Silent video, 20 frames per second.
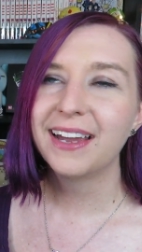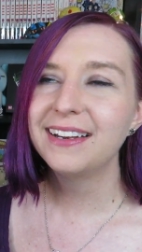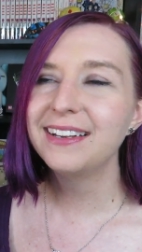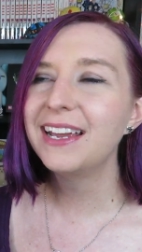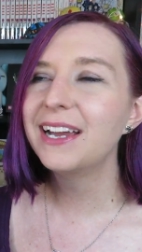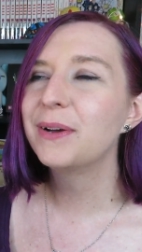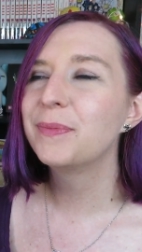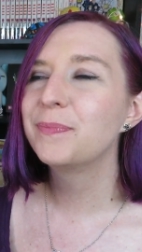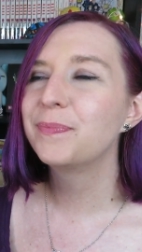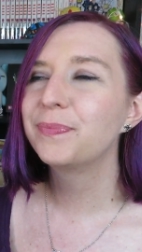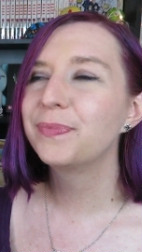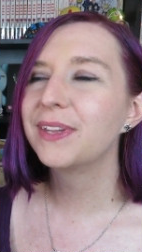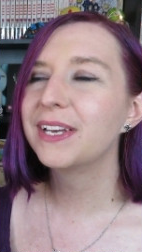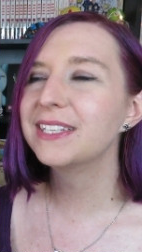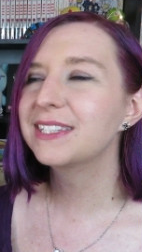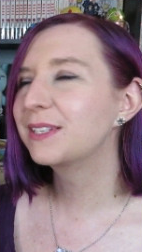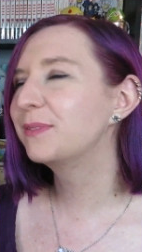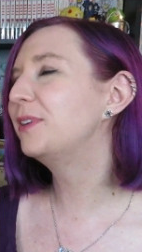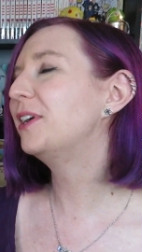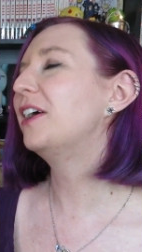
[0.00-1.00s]
And yeah,
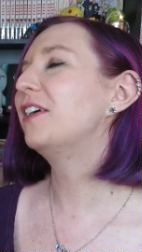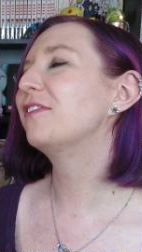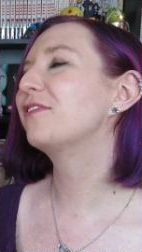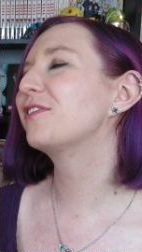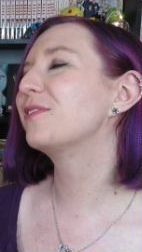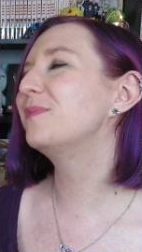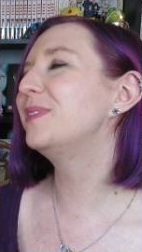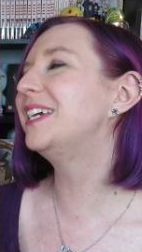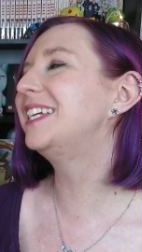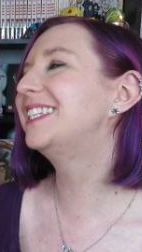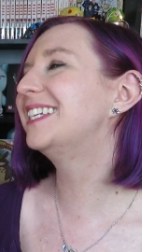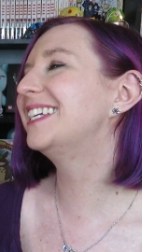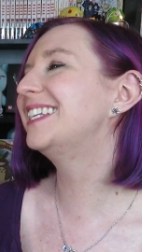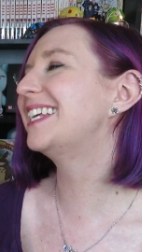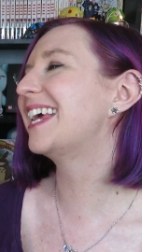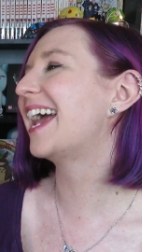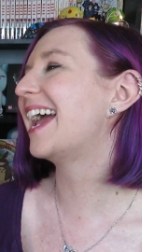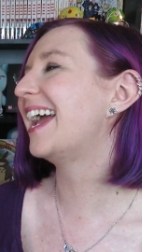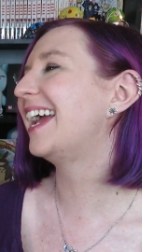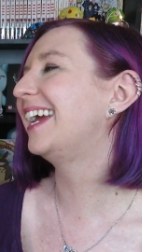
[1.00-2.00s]
that's gonna be all for me
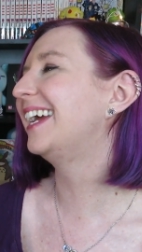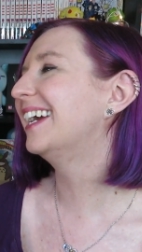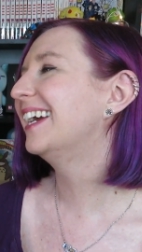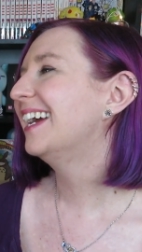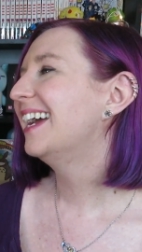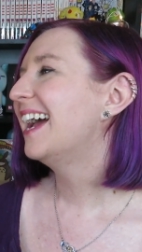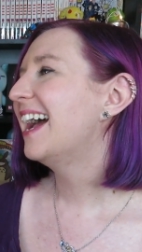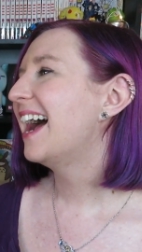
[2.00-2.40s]
today.